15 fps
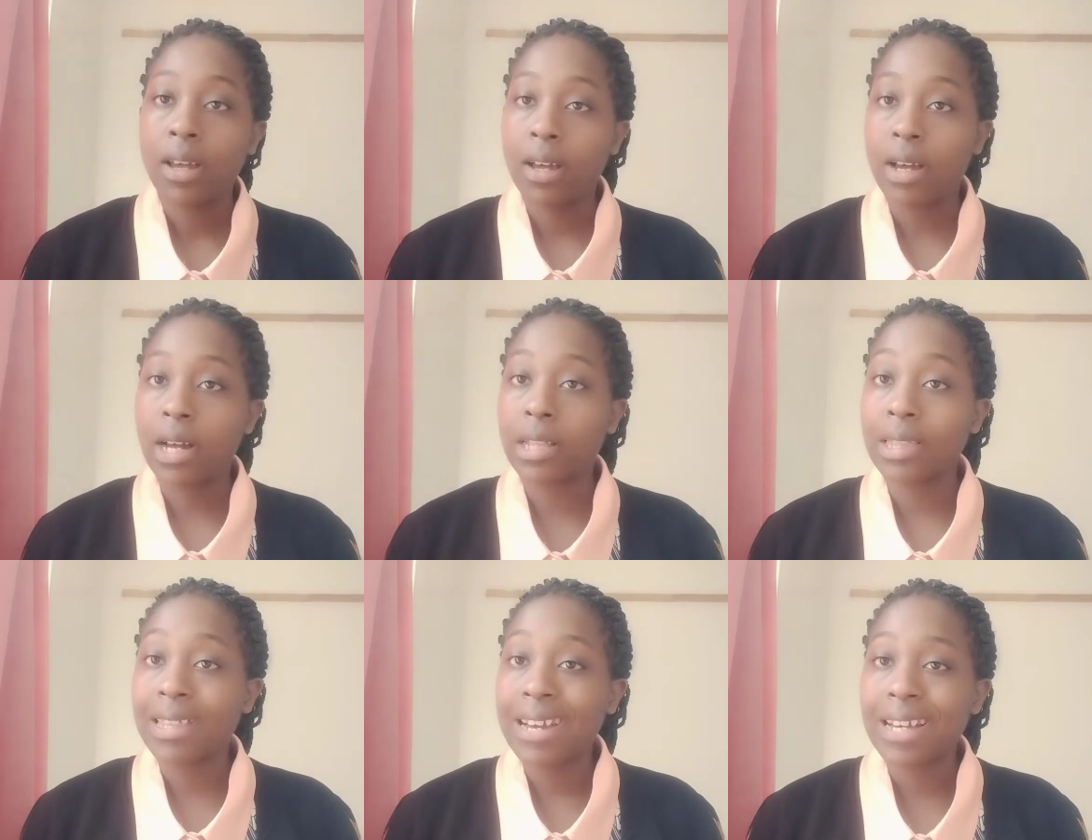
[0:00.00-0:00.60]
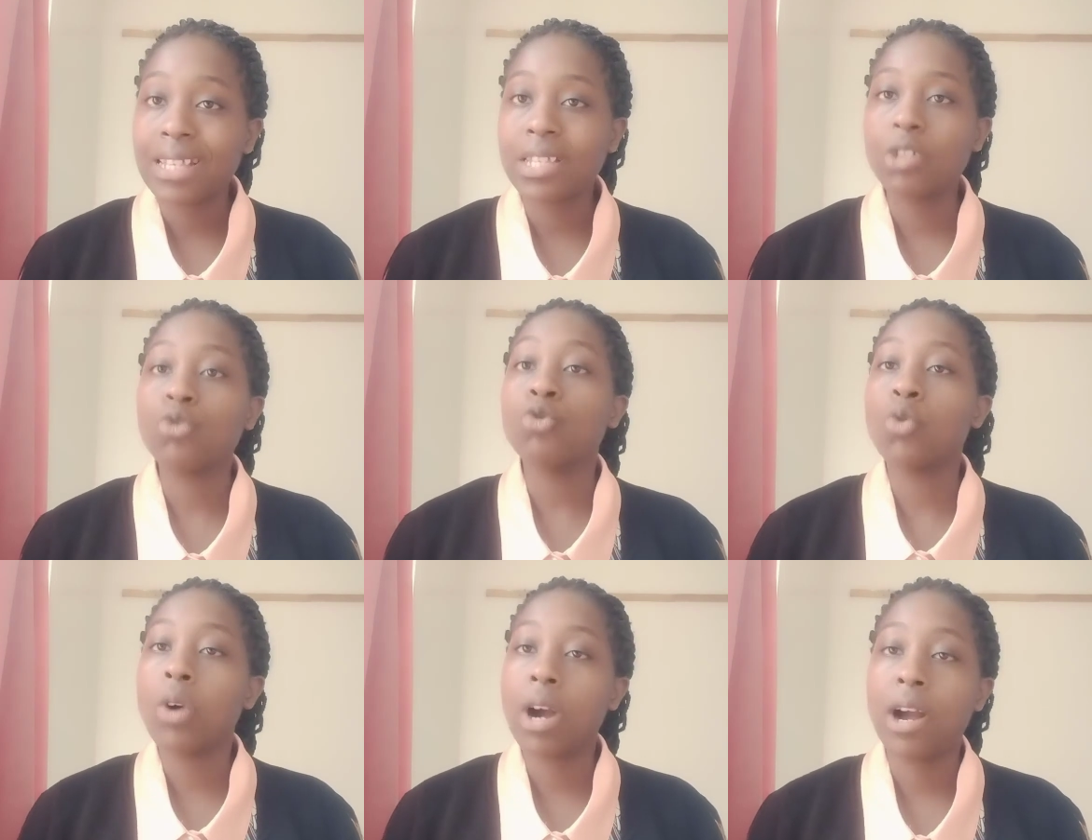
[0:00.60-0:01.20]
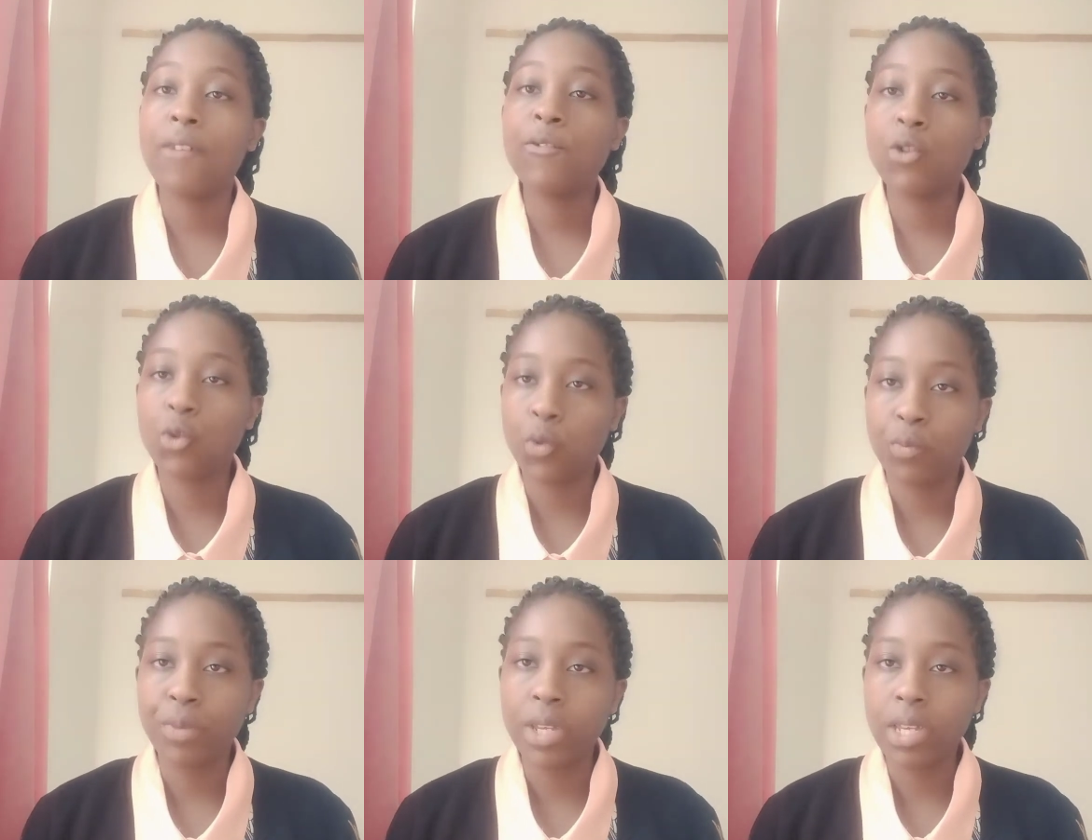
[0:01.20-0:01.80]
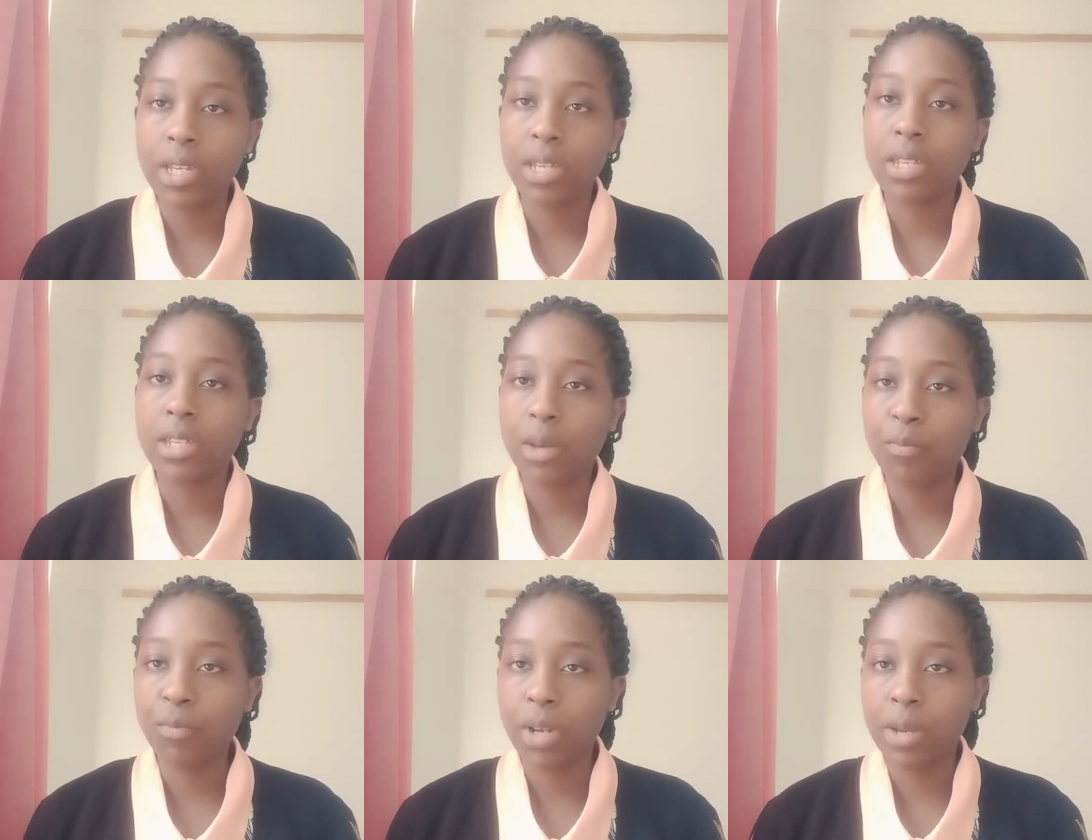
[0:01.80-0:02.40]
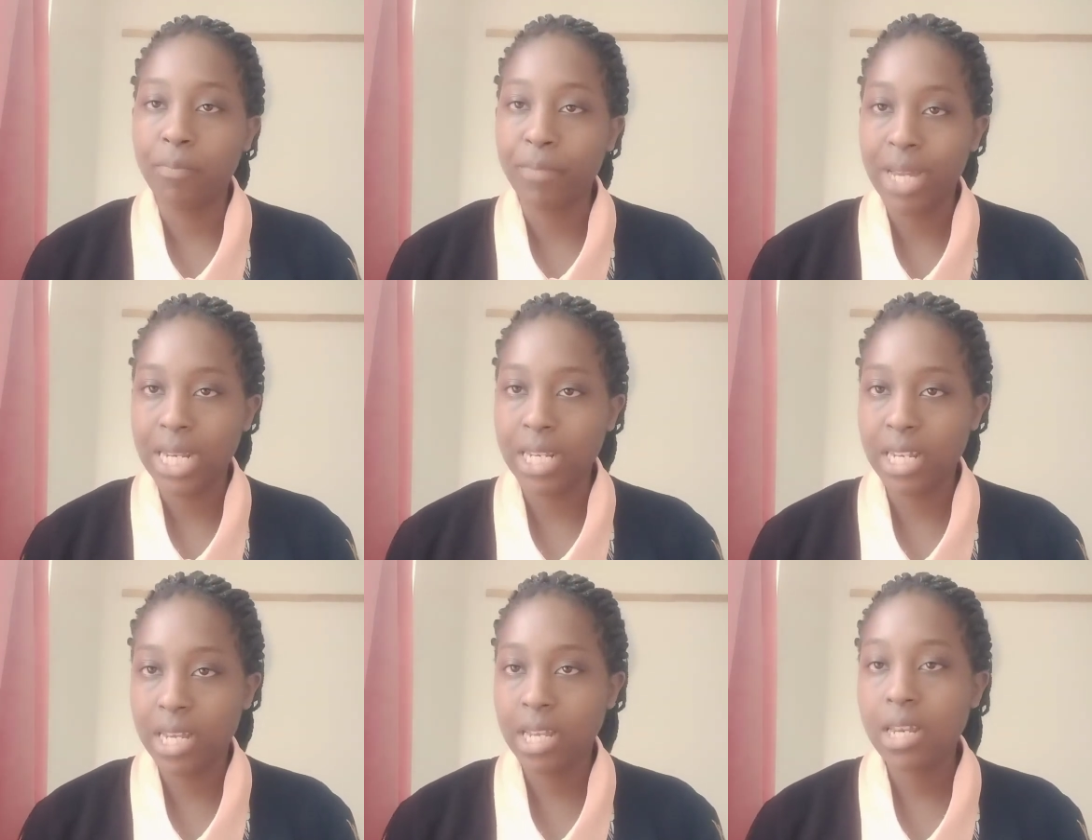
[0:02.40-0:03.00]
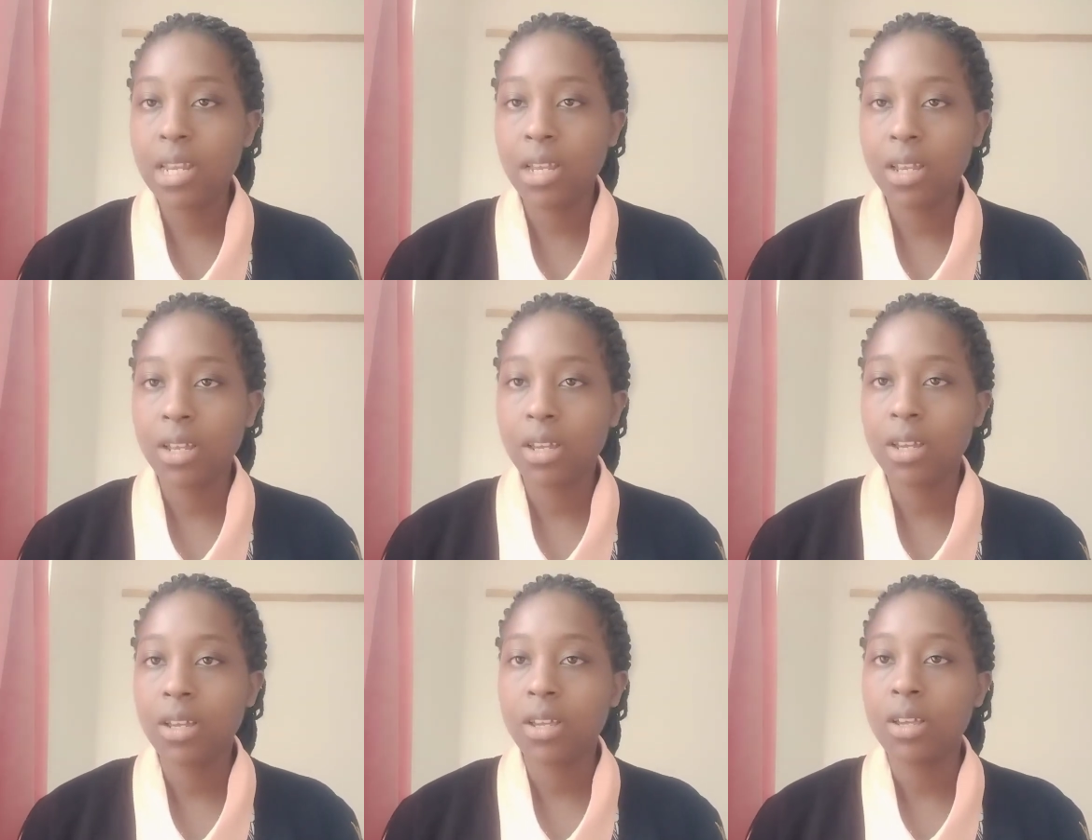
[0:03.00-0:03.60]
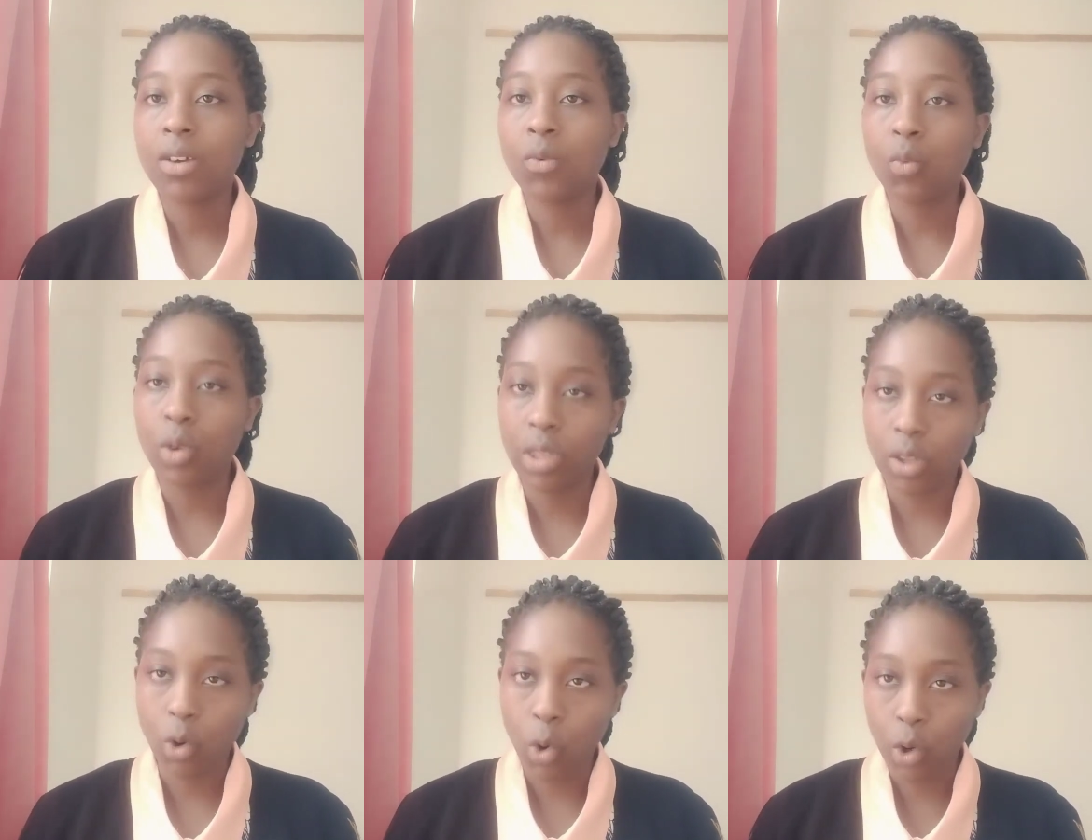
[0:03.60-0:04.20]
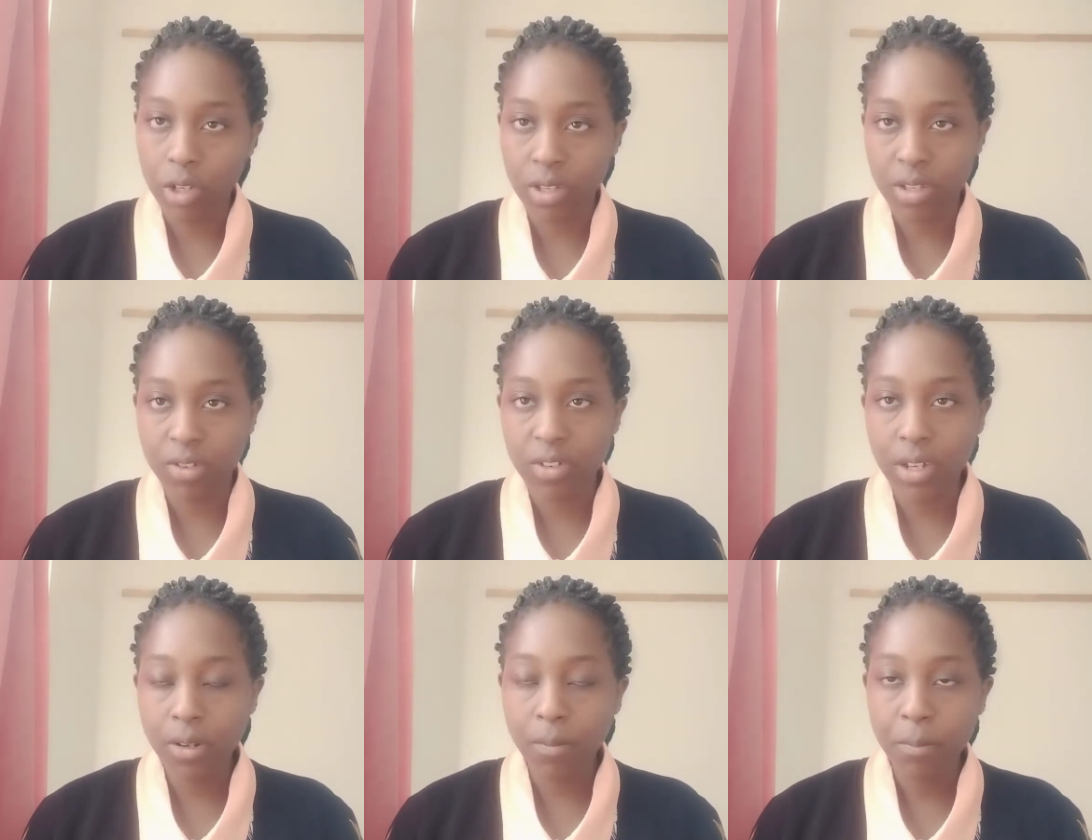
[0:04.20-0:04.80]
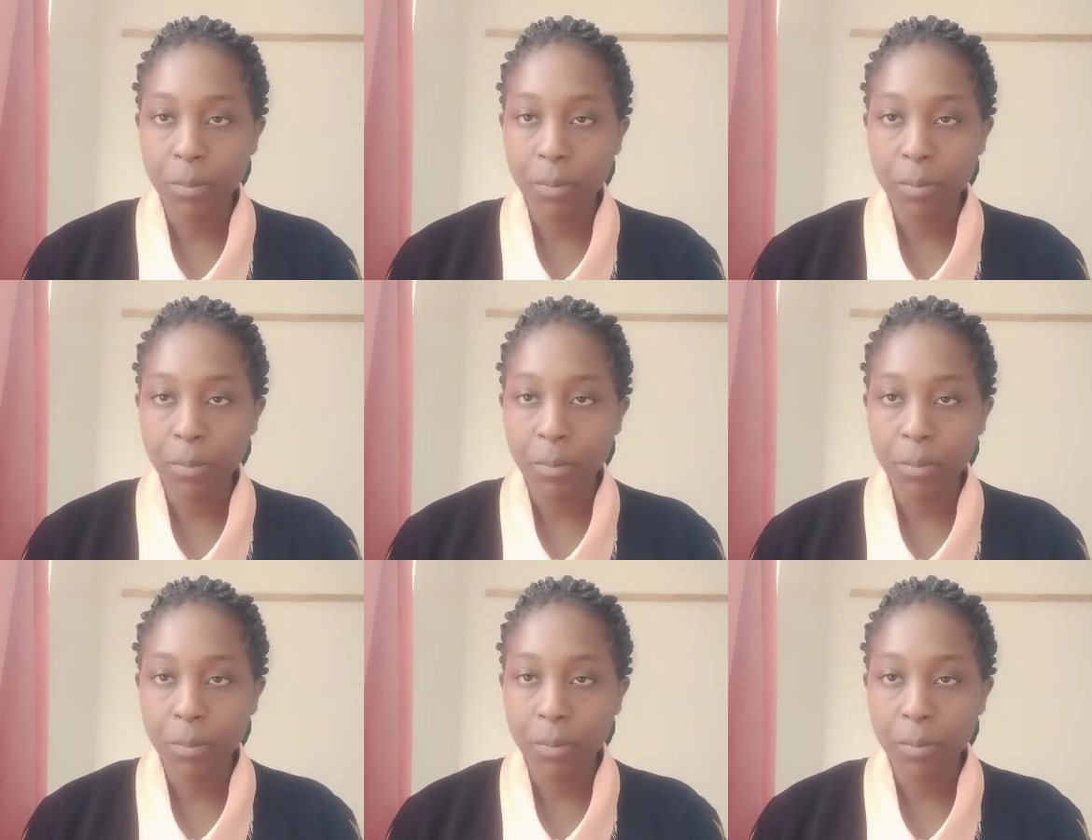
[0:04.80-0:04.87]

and thus you have to be supplemented with oxygen,